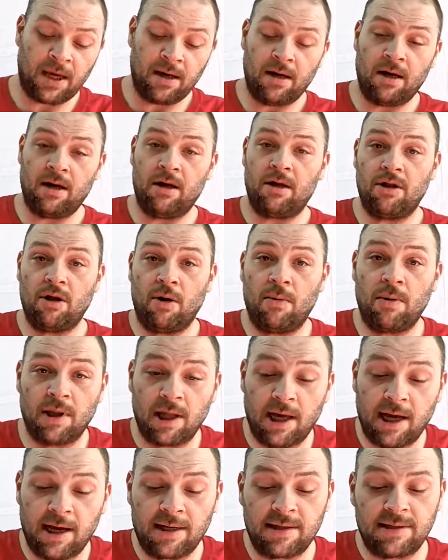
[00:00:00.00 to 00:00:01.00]
lower
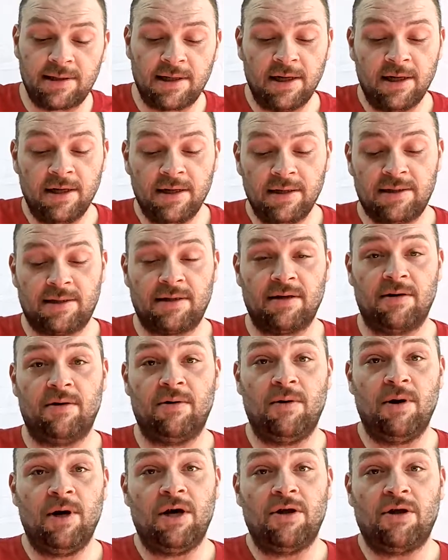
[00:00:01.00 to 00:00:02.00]
legs.
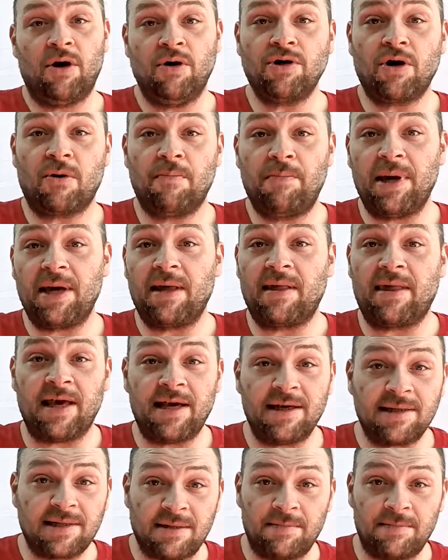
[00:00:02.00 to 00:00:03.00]
So those are big
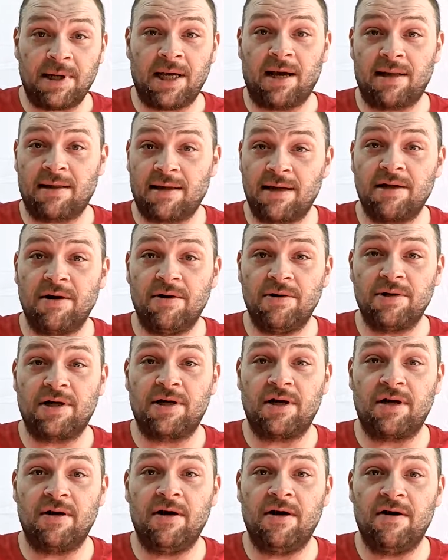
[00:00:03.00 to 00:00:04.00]
things to I think those
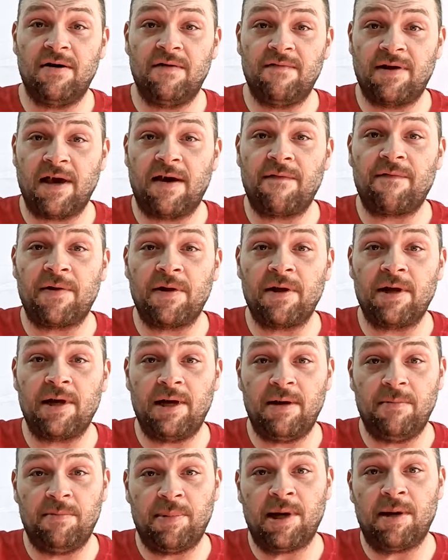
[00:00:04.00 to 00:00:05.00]
could have
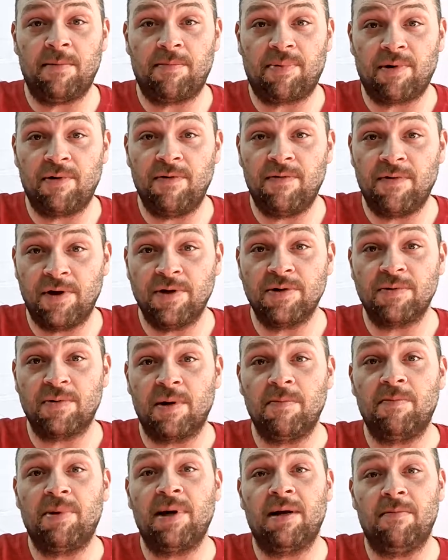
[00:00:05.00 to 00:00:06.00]
definitely been improved. Those would
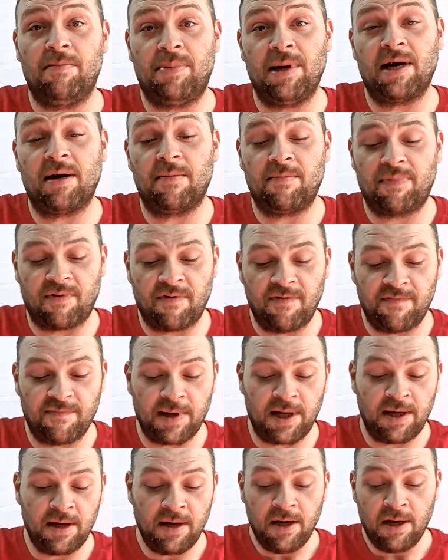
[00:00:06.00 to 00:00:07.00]
have been a big
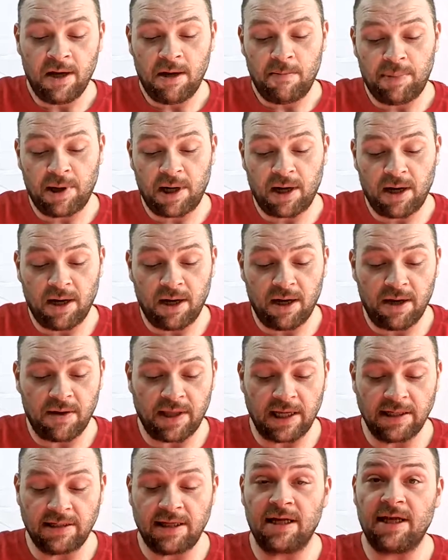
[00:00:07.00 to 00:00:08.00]
improvement. But
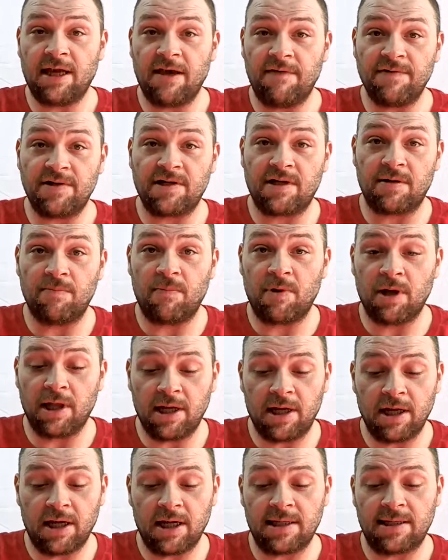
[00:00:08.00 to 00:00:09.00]
they did give us some really
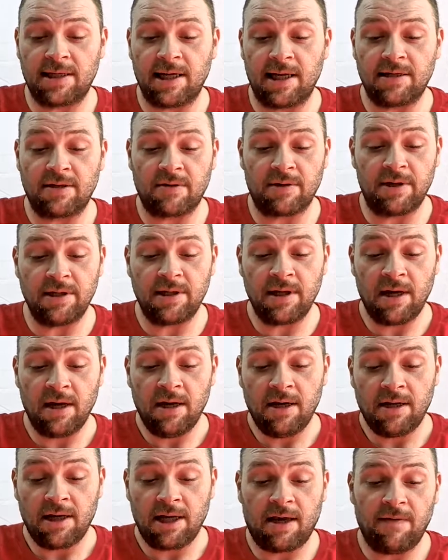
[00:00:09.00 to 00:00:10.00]
good accessories.
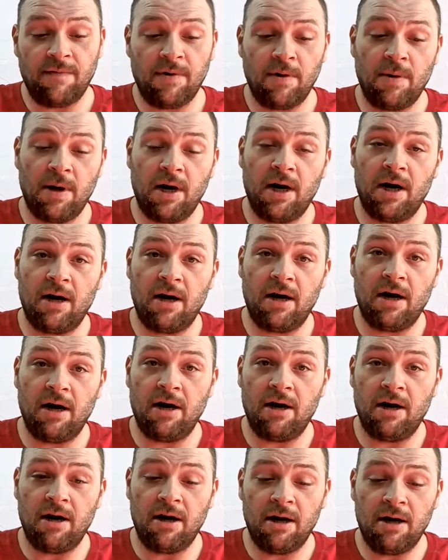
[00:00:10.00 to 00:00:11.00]
They give you
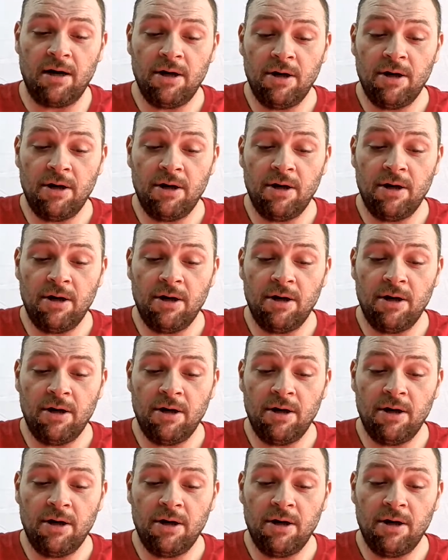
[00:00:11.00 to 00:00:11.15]
a